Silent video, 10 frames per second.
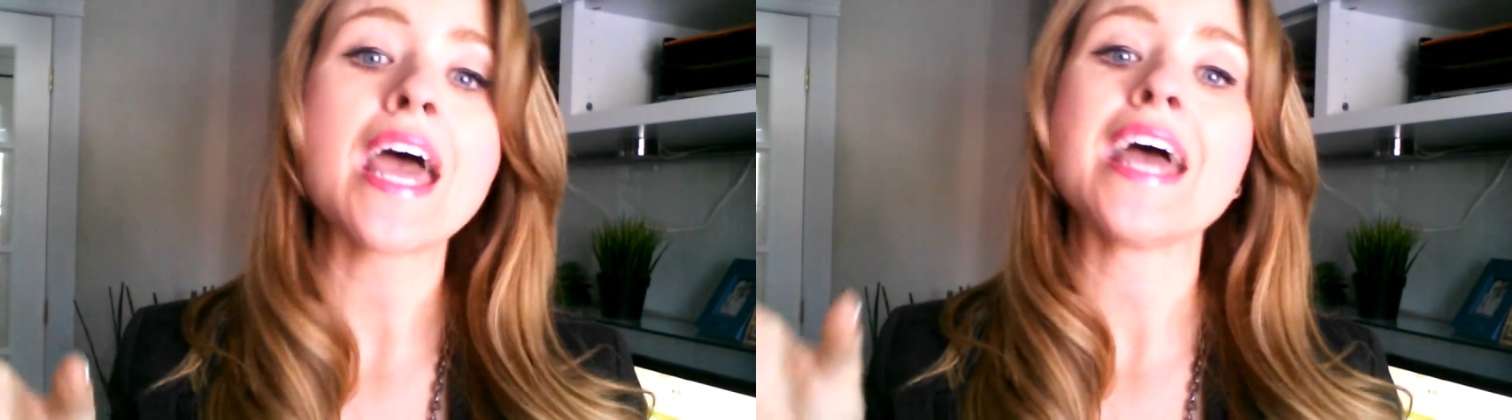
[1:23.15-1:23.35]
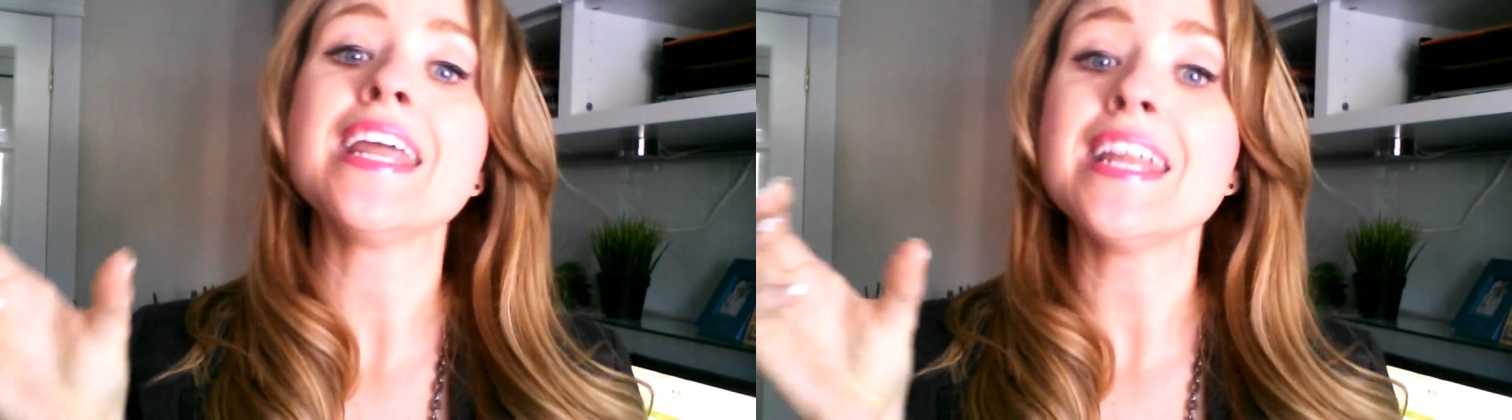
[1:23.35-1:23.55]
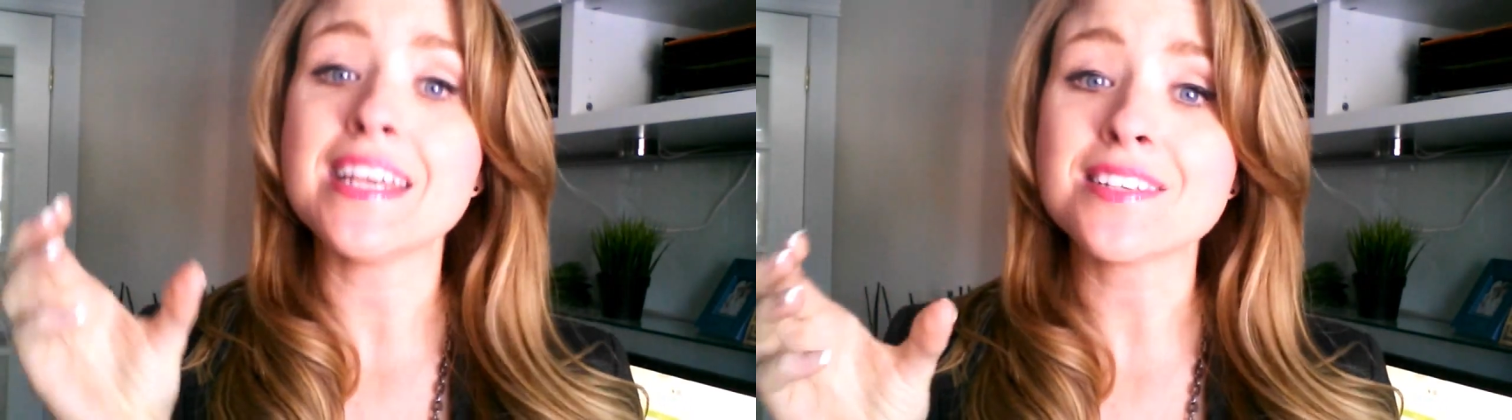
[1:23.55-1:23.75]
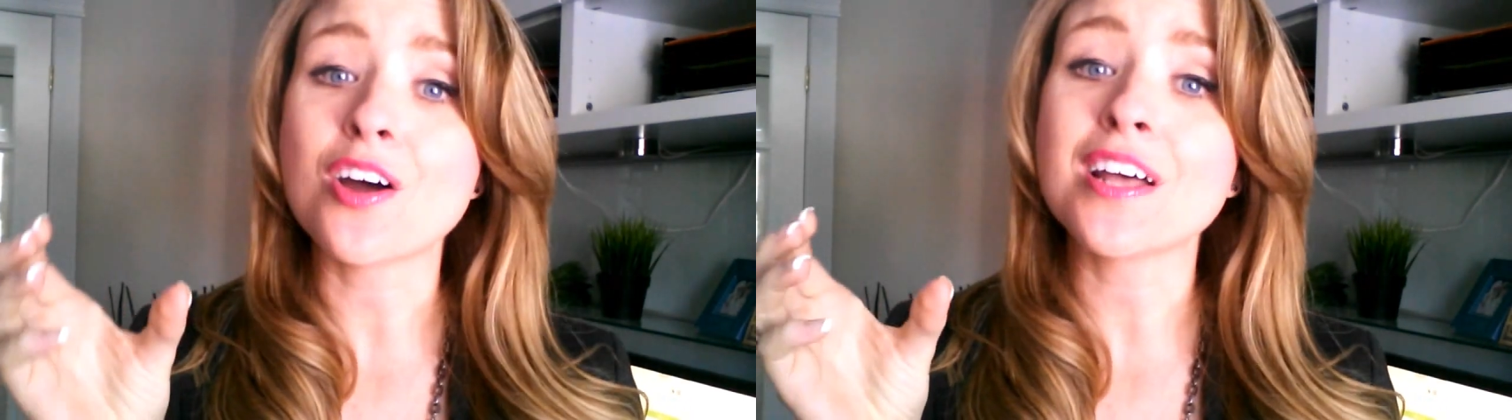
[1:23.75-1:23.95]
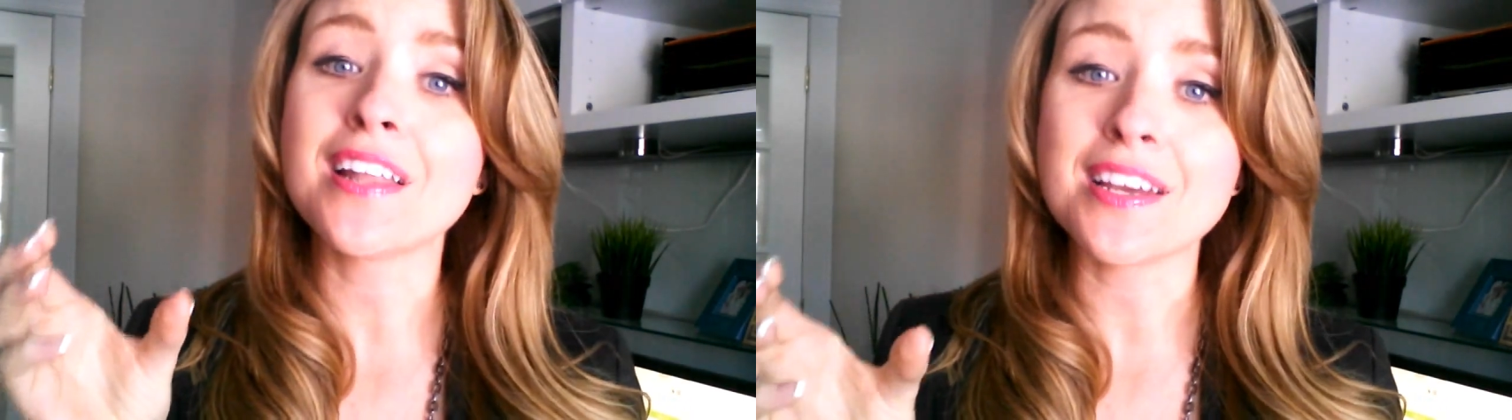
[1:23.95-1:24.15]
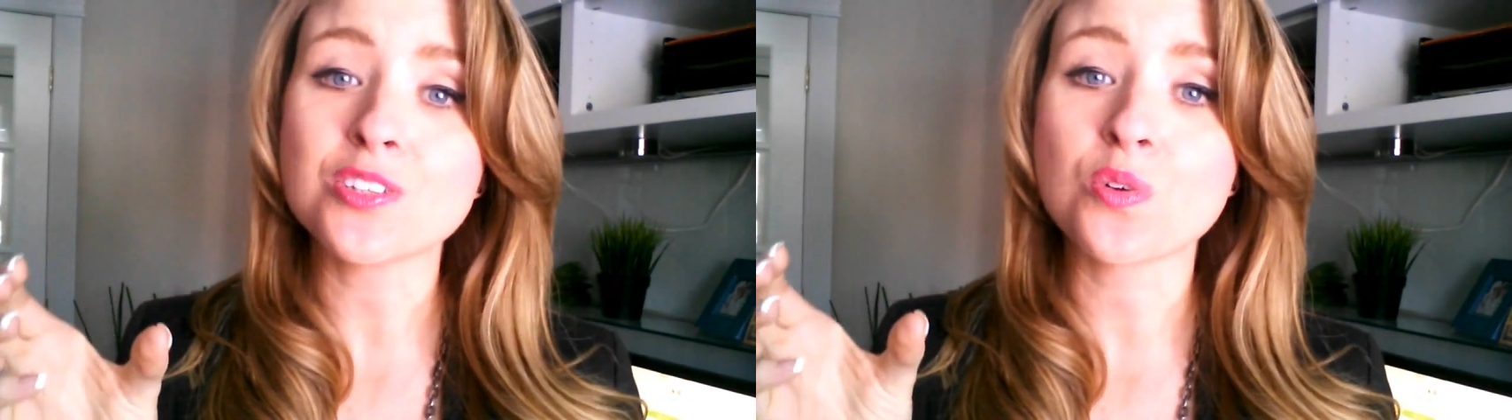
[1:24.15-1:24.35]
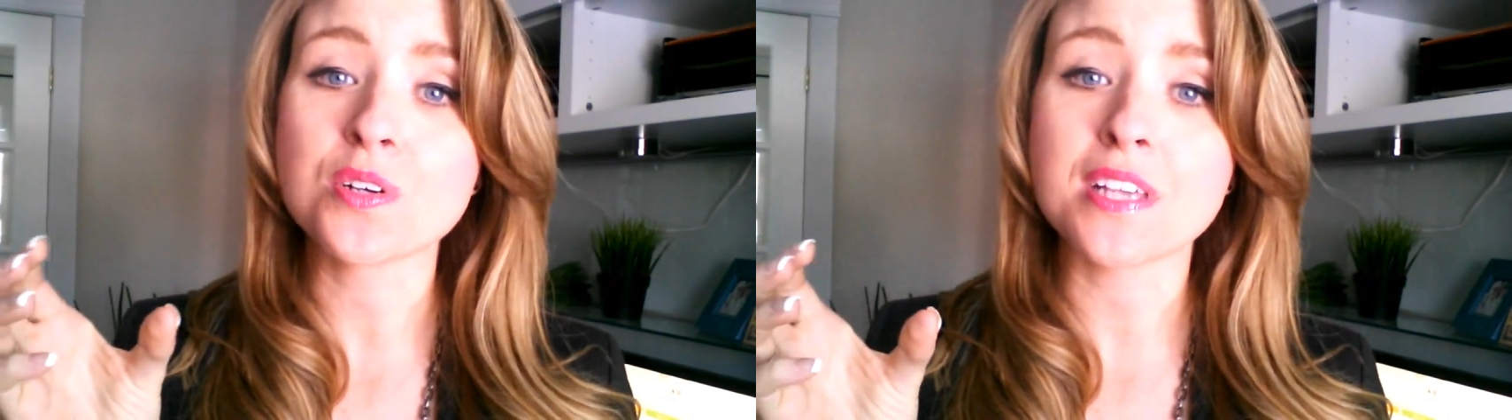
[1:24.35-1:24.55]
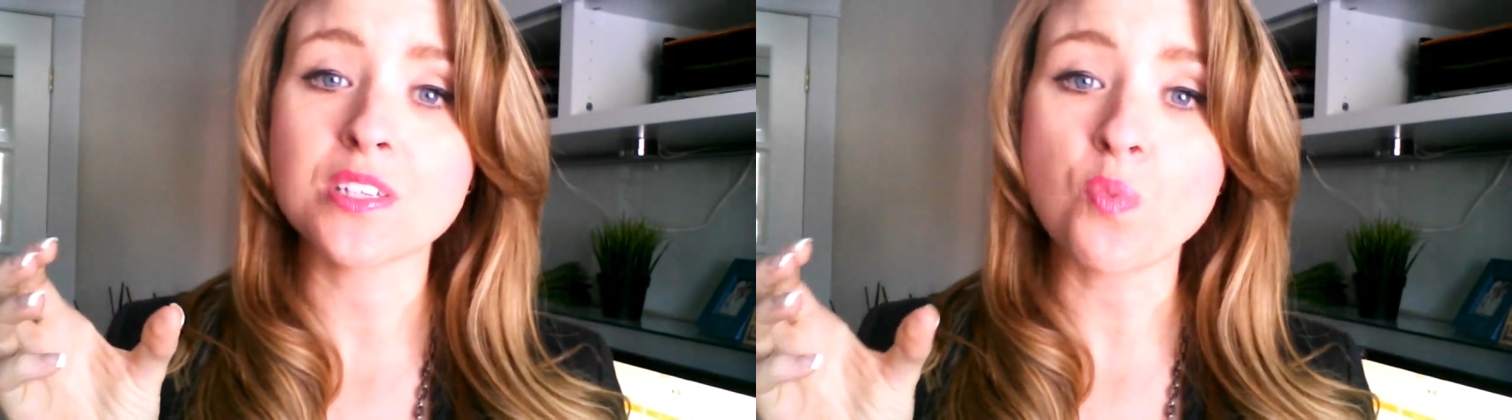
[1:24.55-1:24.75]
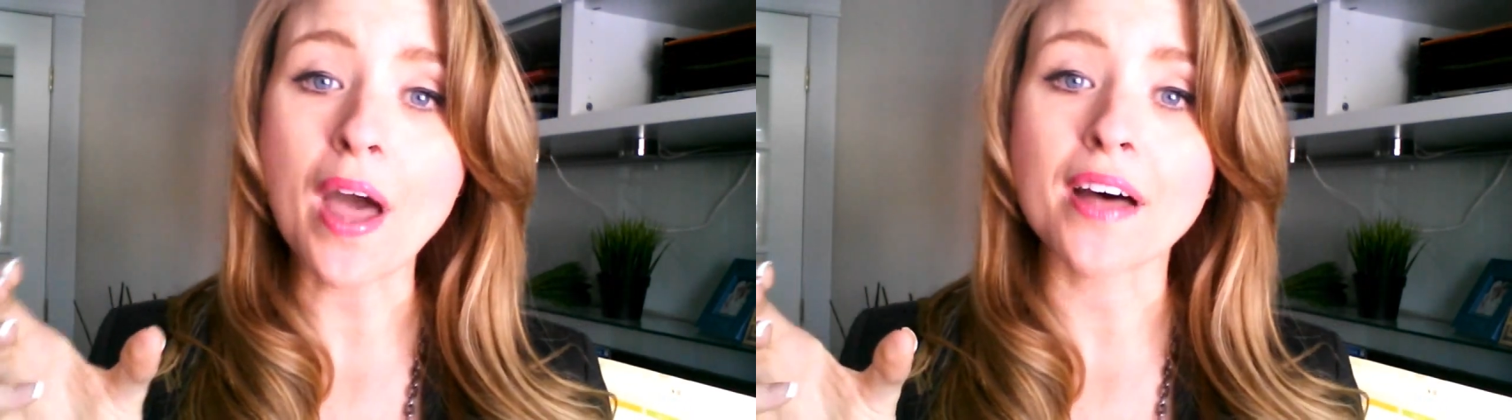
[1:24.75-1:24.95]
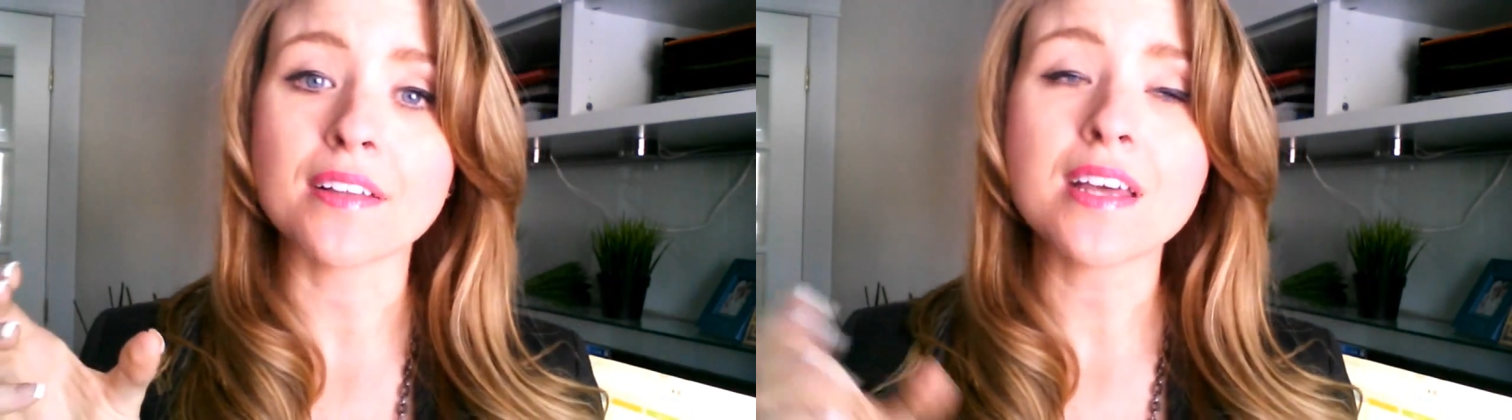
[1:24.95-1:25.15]
and it is on a light source as
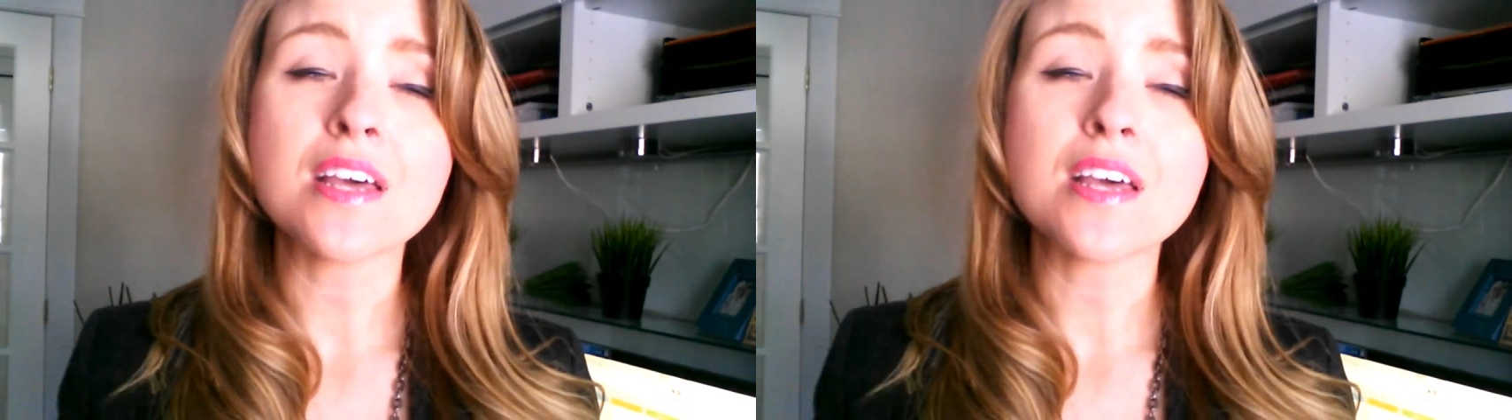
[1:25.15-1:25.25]
well.